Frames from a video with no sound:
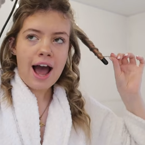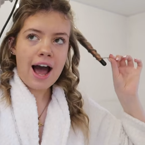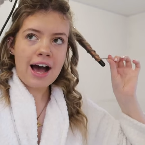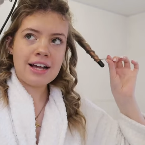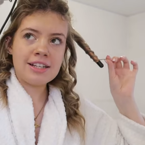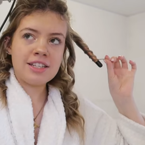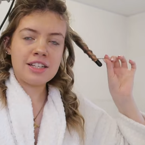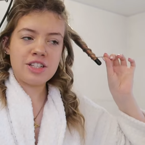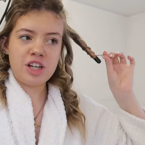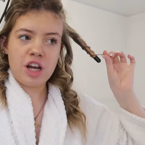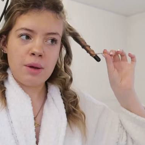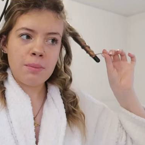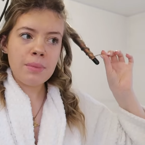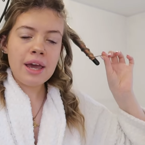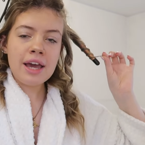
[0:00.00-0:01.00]
as
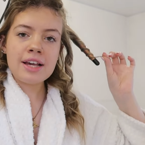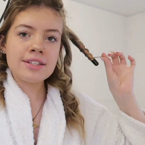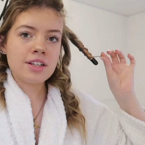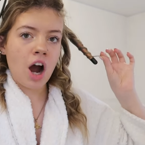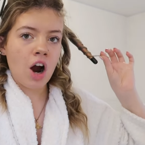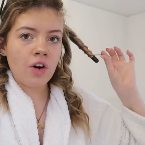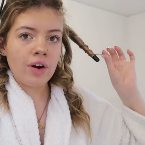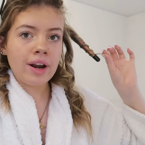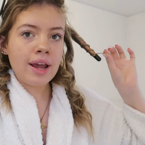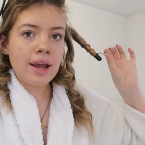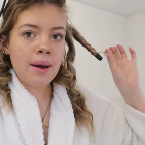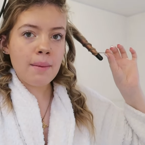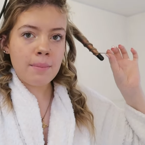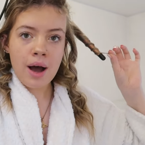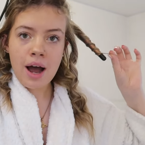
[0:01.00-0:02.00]
gym is
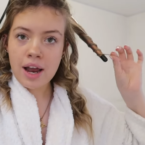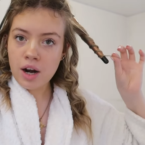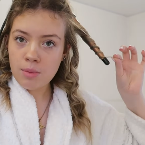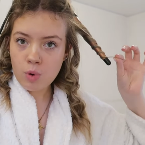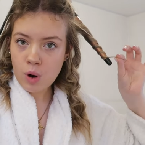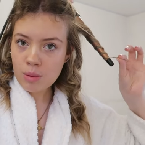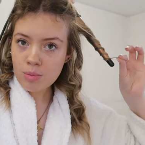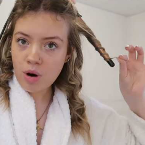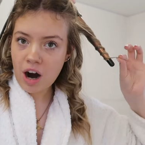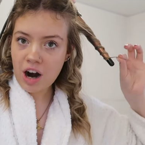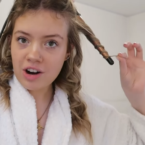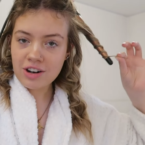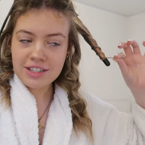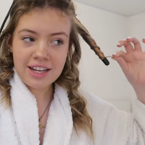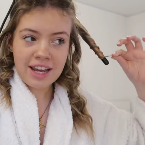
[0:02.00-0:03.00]
currently my number one
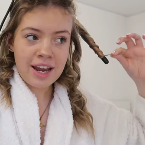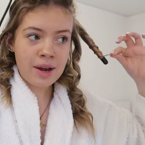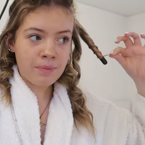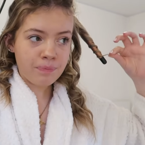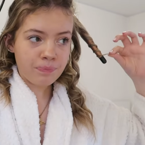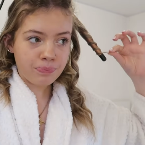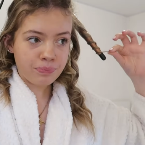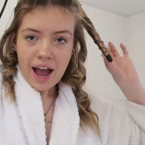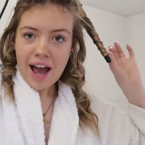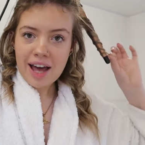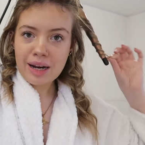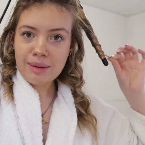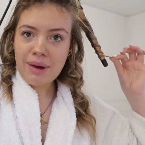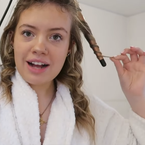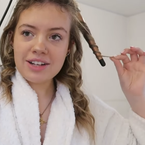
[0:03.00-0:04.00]
priority.
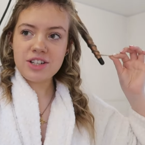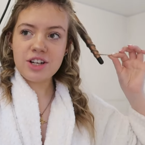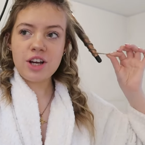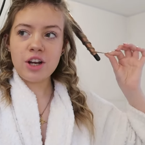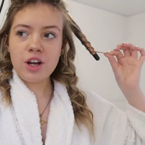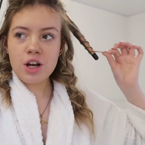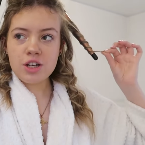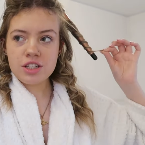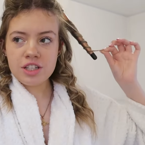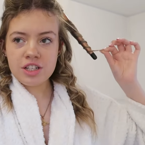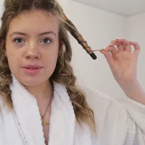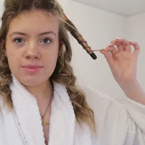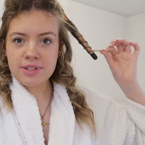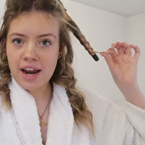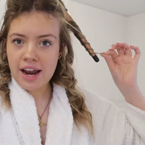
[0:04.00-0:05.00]
And I'm actually gonna go to the
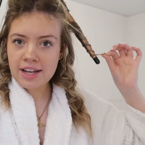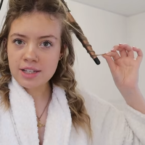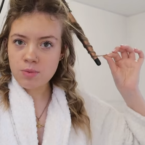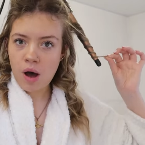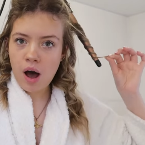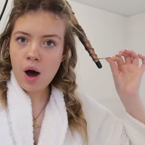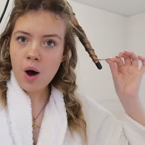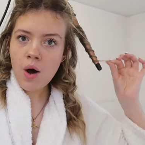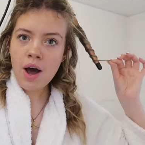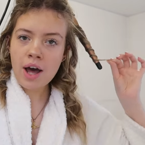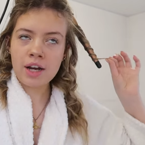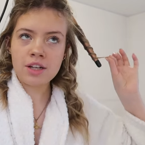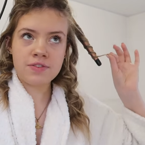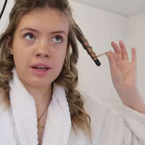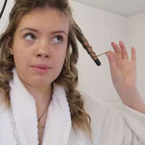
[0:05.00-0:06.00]
gym today as well,
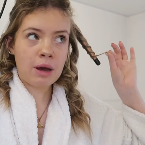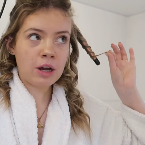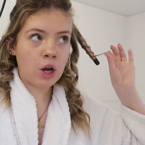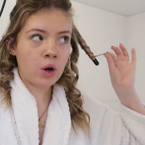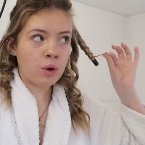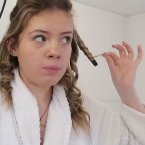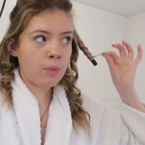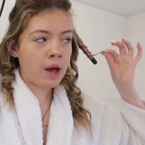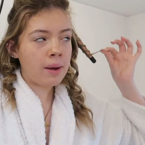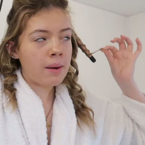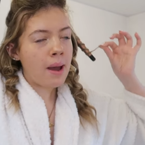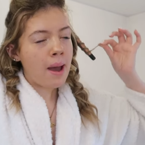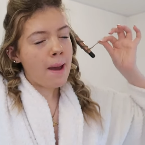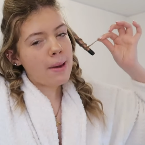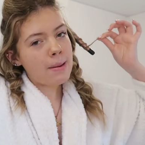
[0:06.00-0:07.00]
and I was thinking about going on my
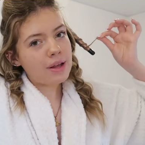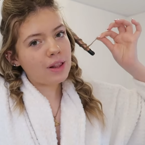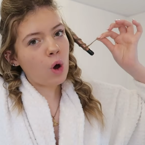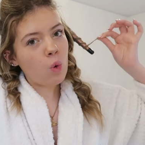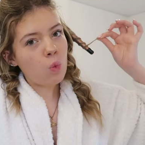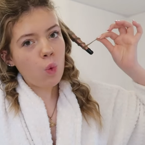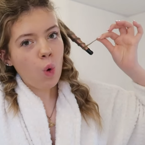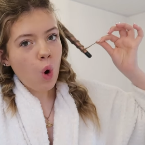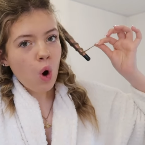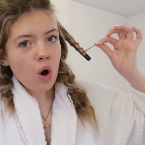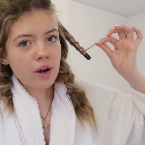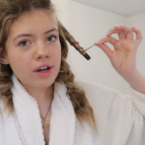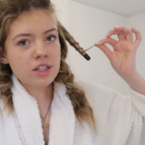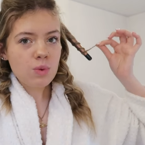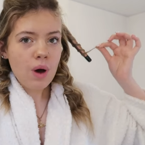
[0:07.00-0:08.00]
maybe a little
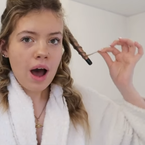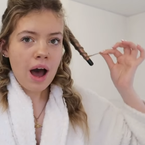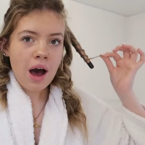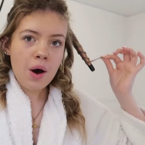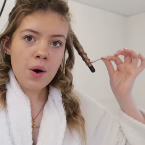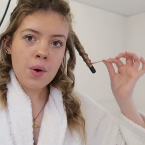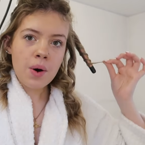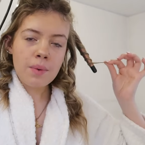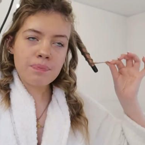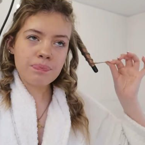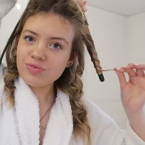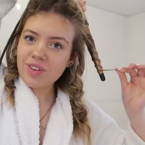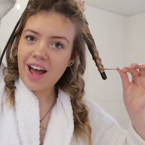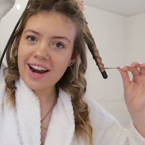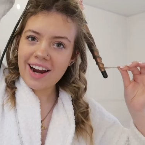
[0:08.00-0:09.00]
walk as well.
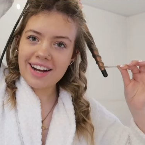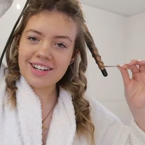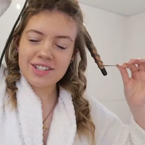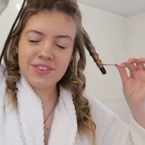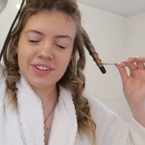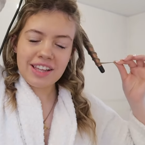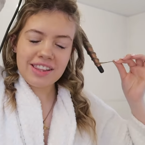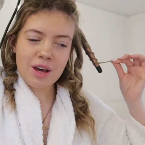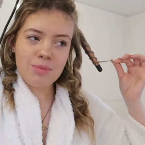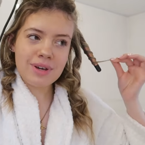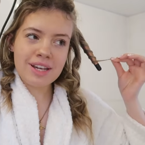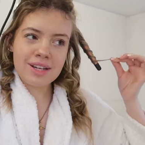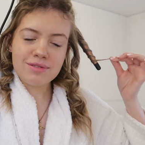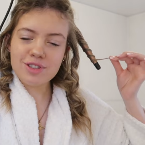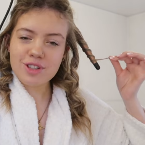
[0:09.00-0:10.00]
Like, I just think that that'll
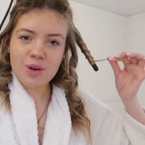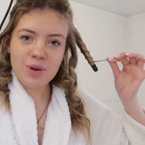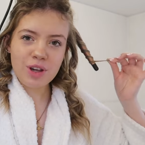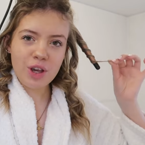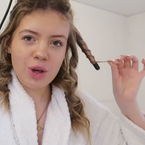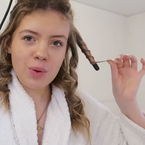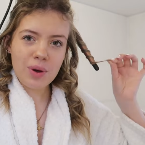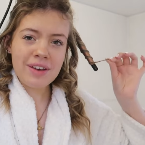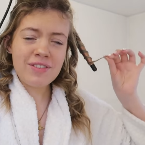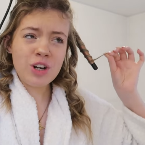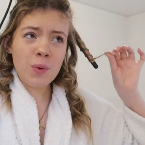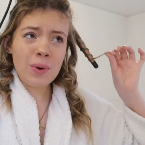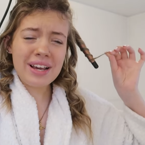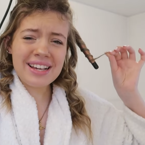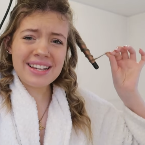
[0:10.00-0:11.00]
be so cute, even
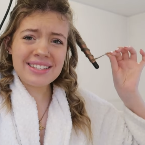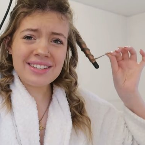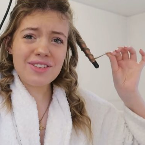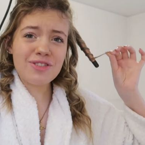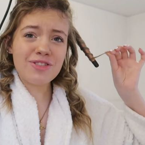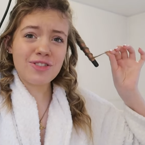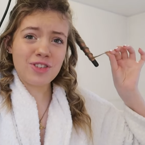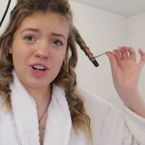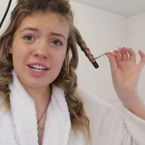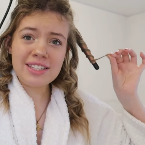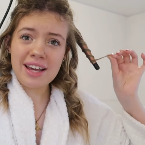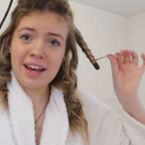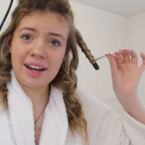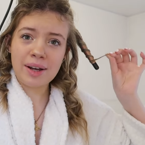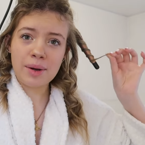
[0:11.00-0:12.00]
though it is
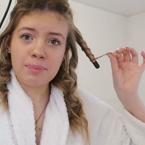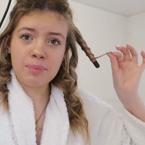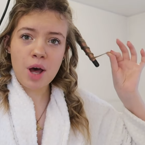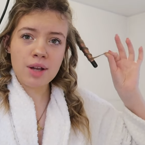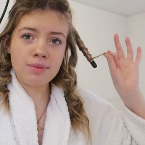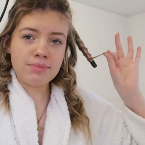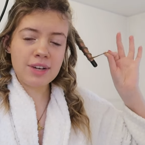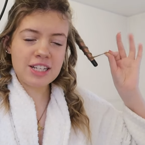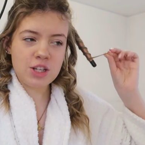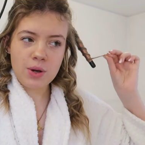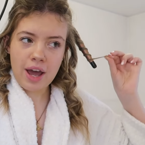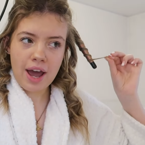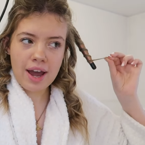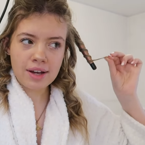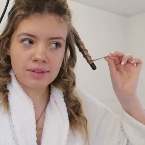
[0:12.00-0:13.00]
freezing, but it's
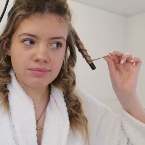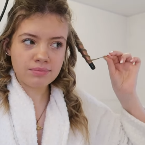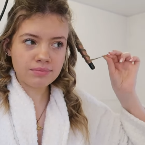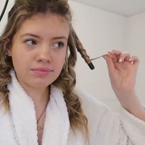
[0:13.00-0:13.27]
okay.